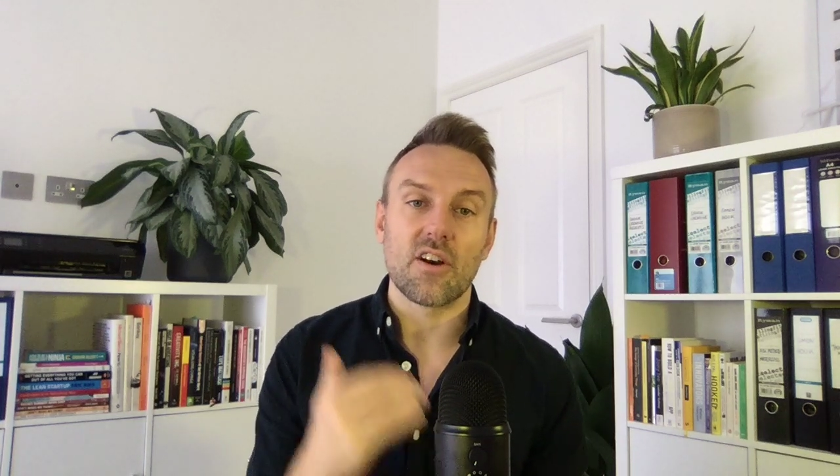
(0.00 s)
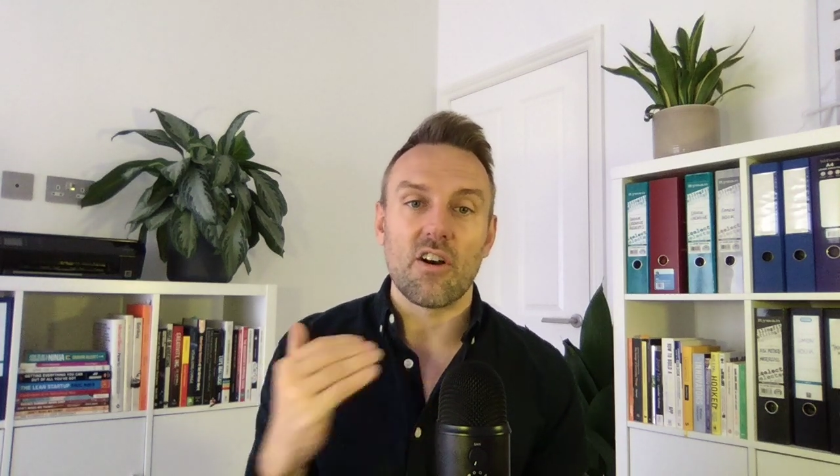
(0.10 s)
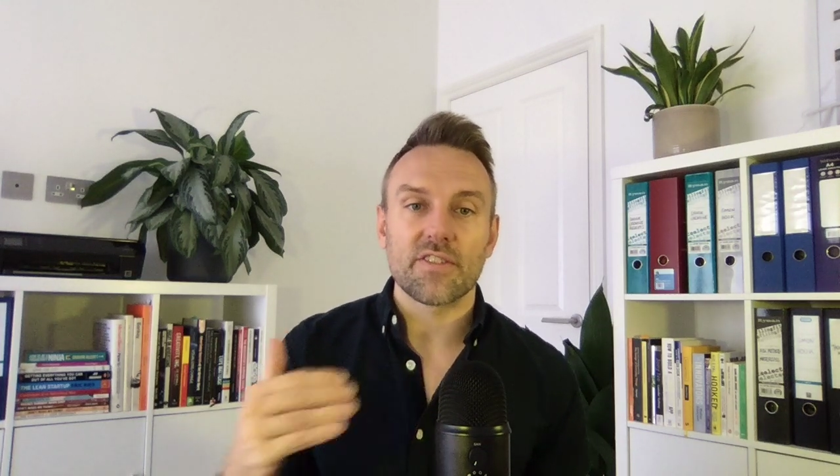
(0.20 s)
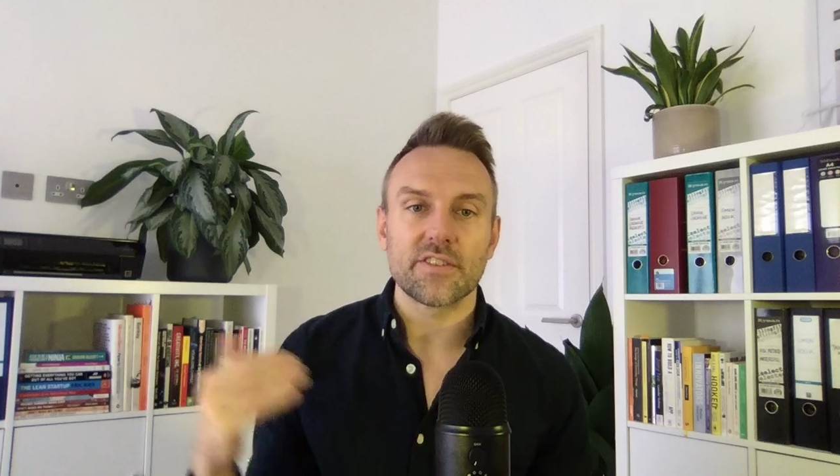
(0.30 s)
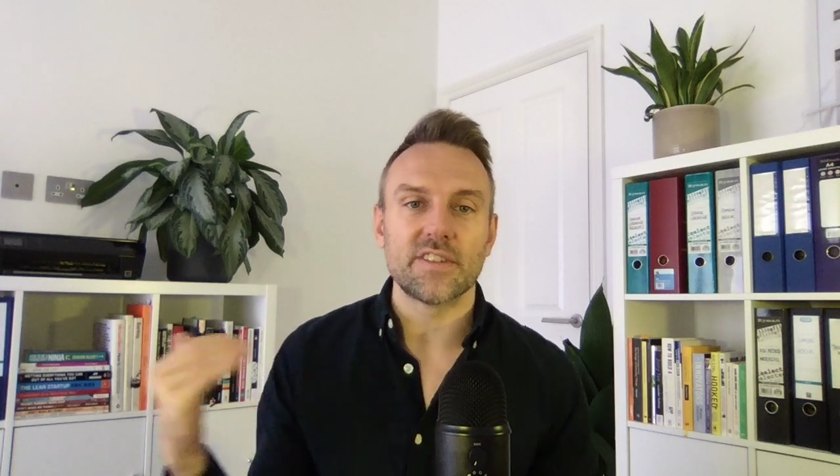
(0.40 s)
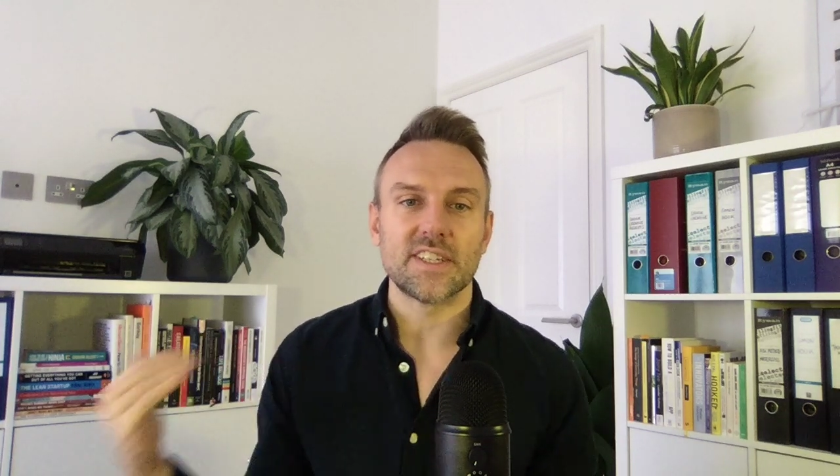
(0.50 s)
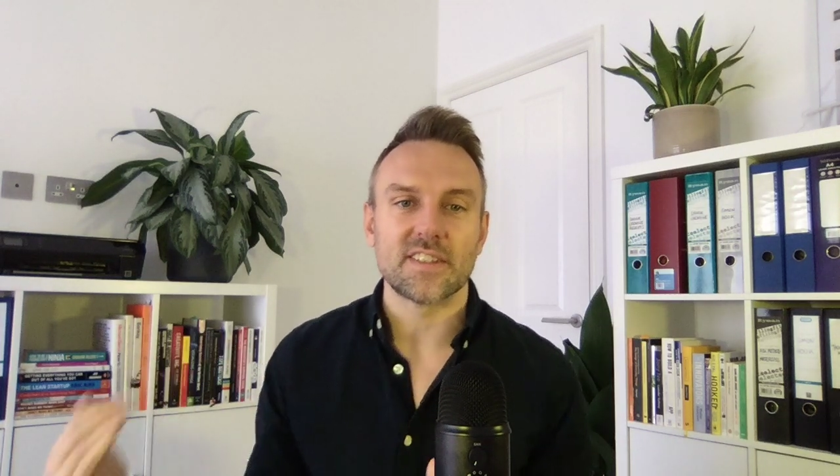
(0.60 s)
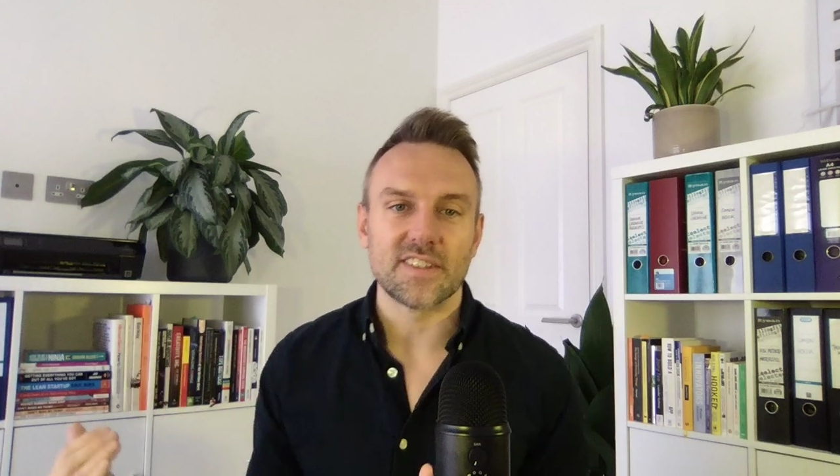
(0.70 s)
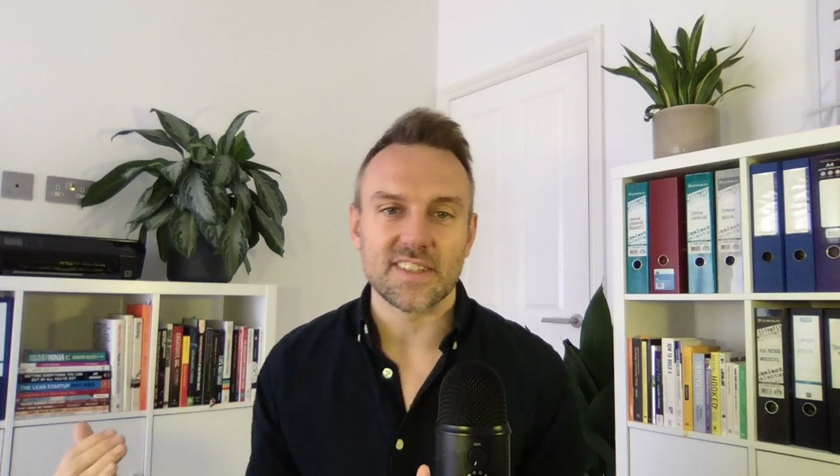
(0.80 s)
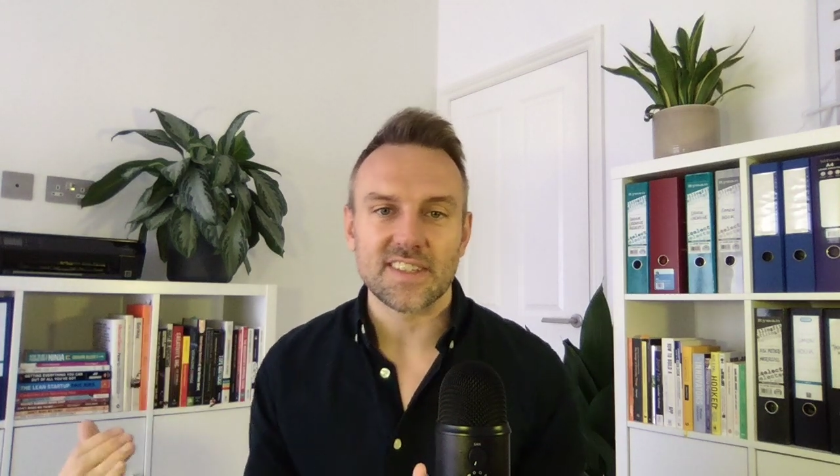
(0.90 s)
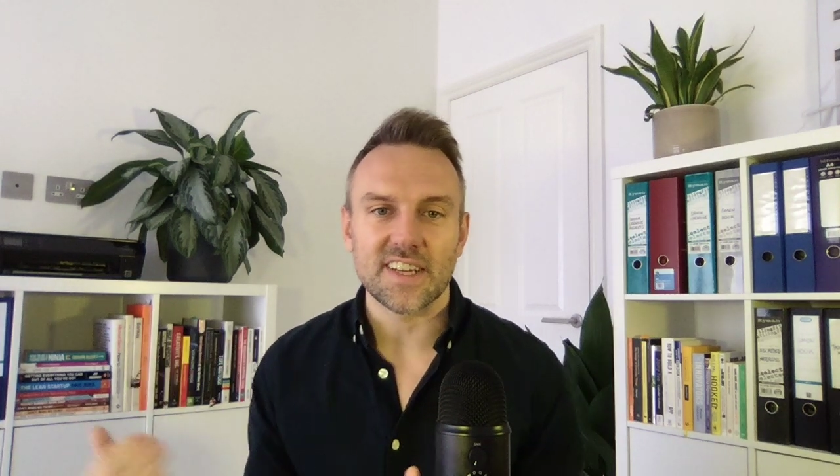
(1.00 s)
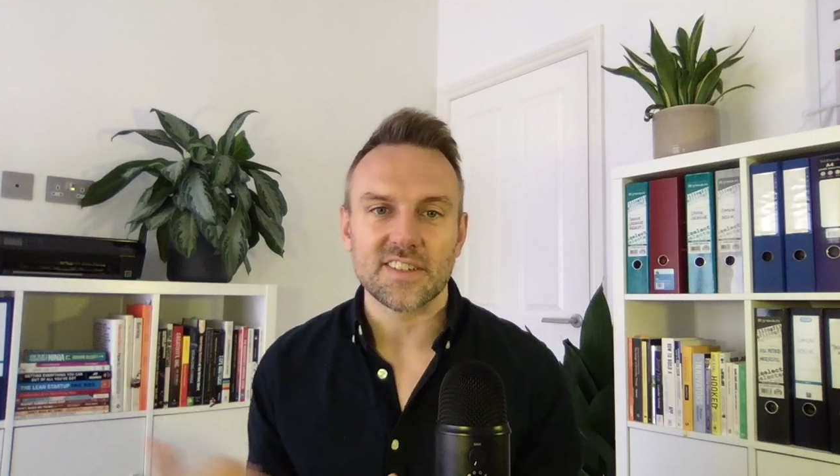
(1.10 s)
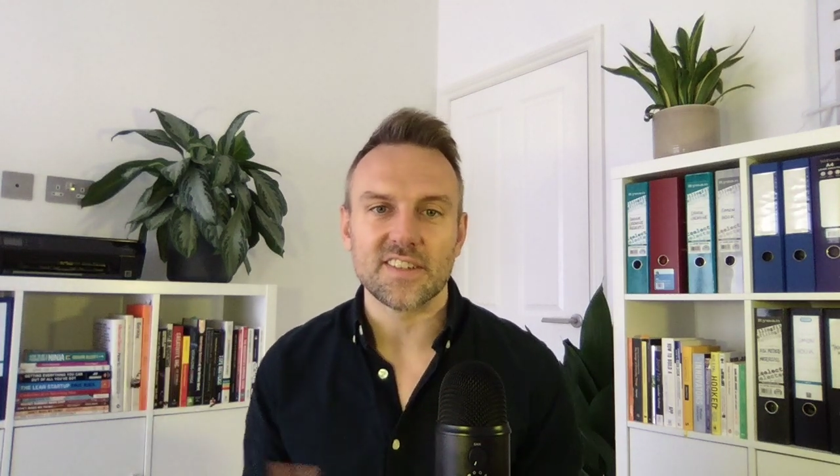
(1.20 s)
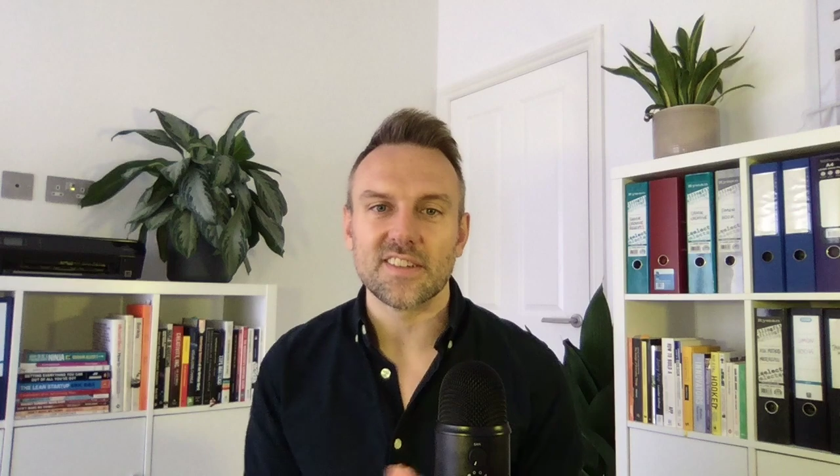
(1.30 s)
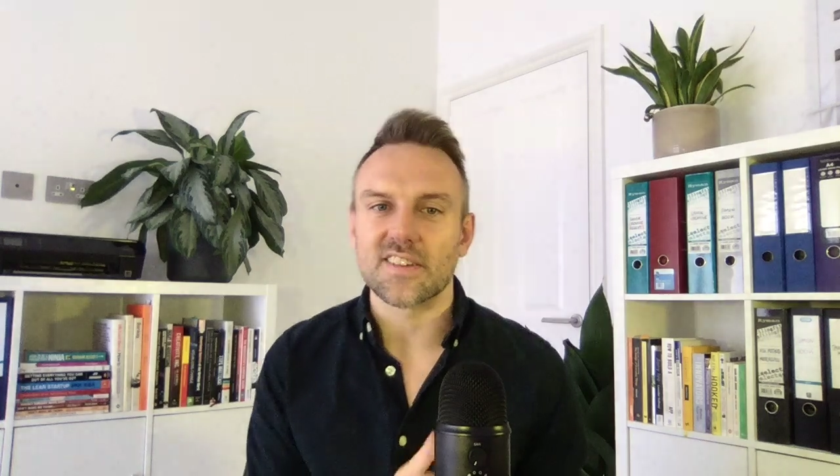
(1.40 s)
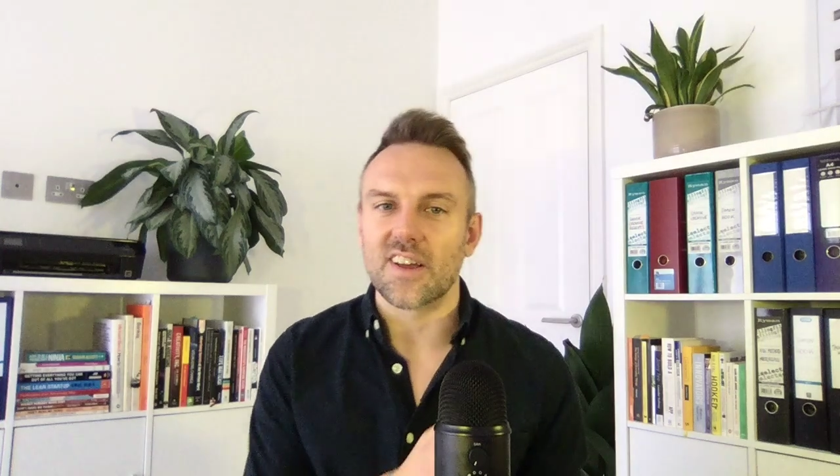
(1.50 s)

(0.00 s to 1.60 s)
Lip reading: after each of the sessions.